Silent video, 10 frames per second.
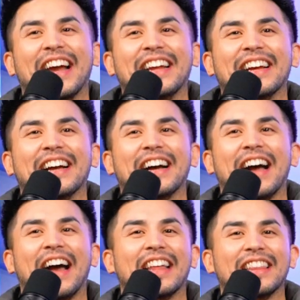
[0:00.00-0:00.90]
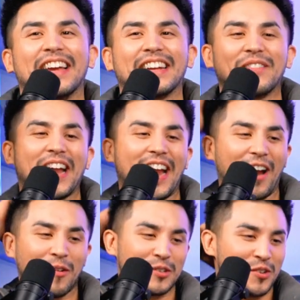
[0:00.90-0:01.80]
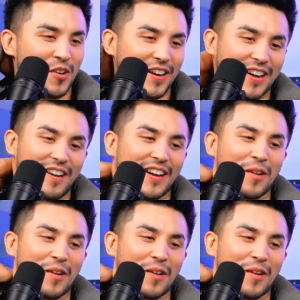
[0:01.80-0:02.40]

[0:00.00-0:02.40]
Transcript: I had like my hair was growing out,